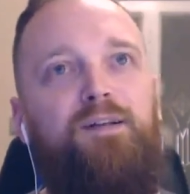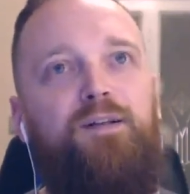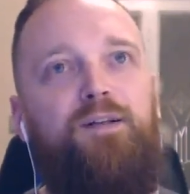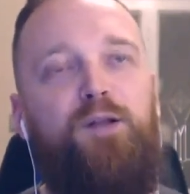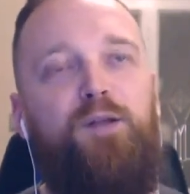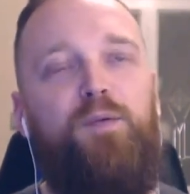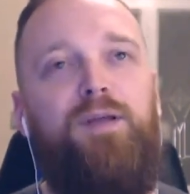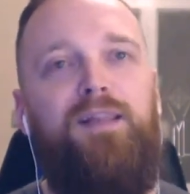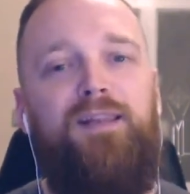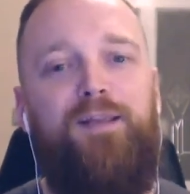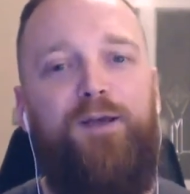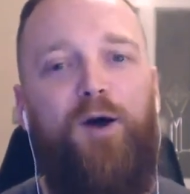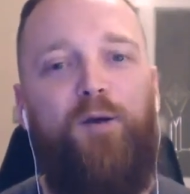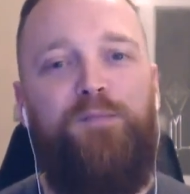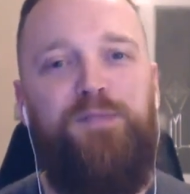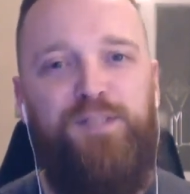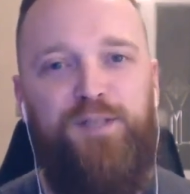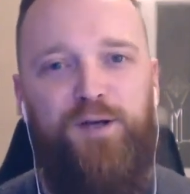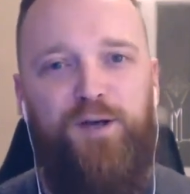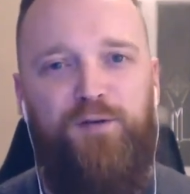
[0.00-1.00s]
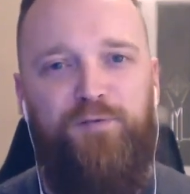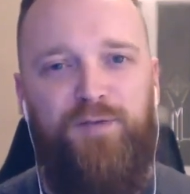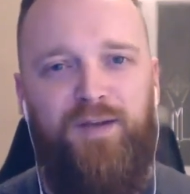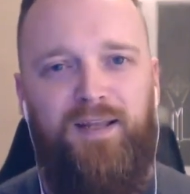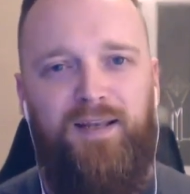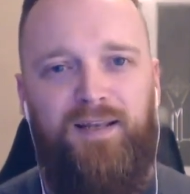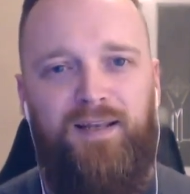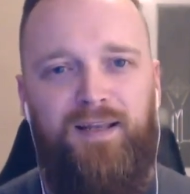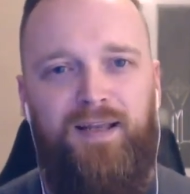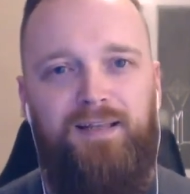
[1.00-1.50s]
doing the
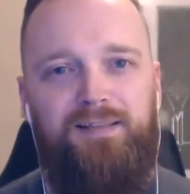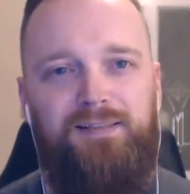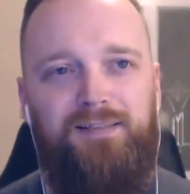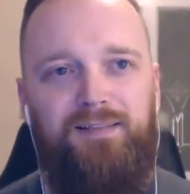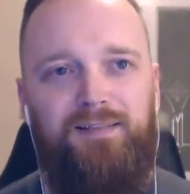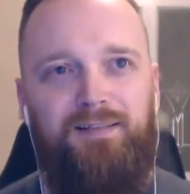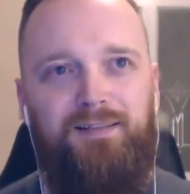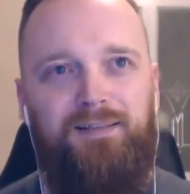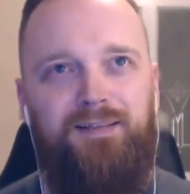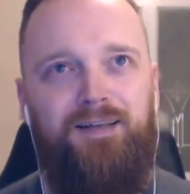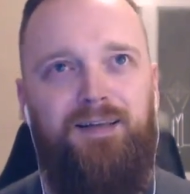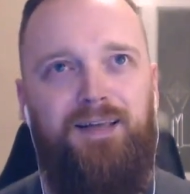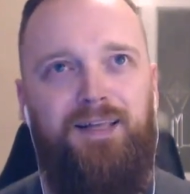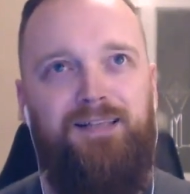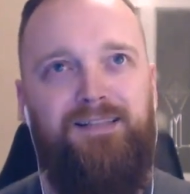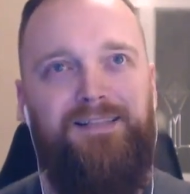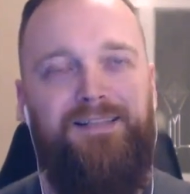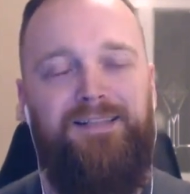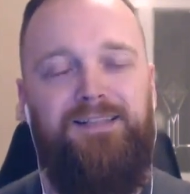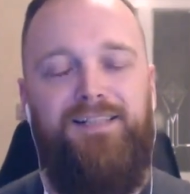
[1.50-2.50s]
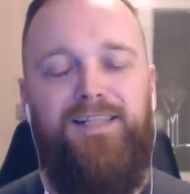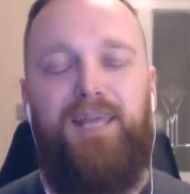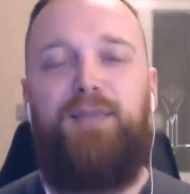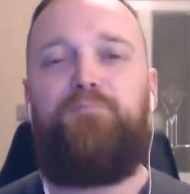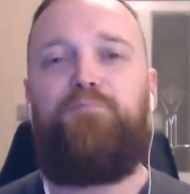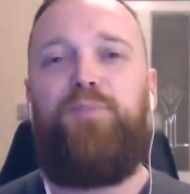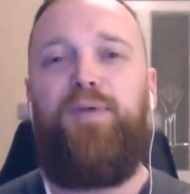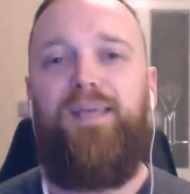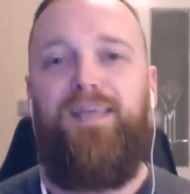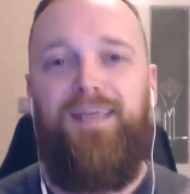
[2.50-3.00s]
observing is the, it's the
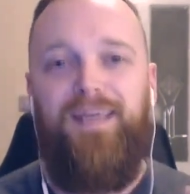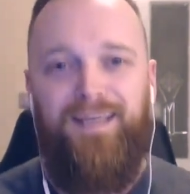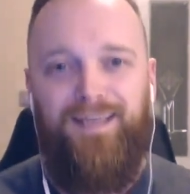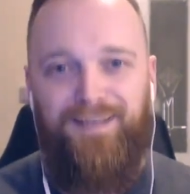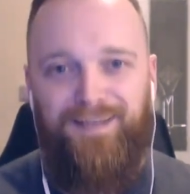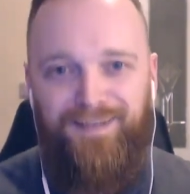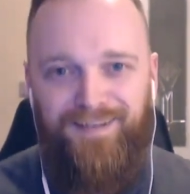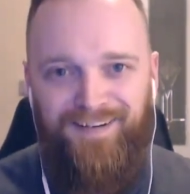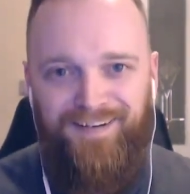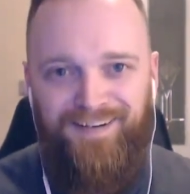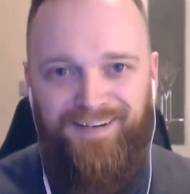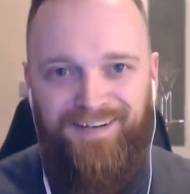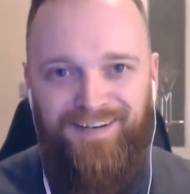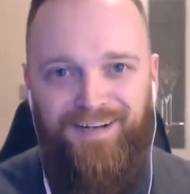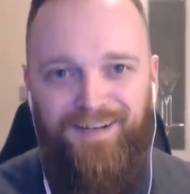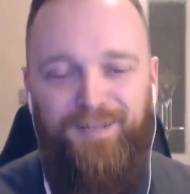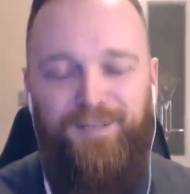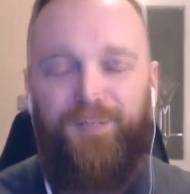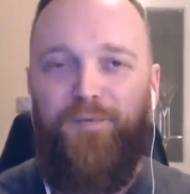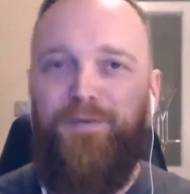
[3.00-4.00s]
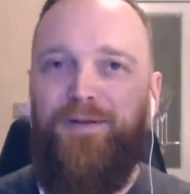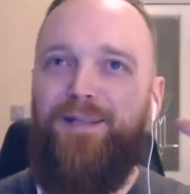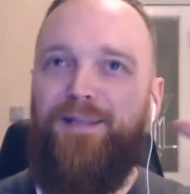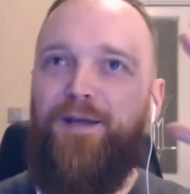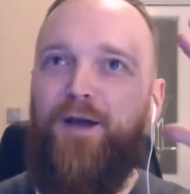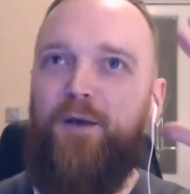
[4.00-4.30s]
same being doing yes.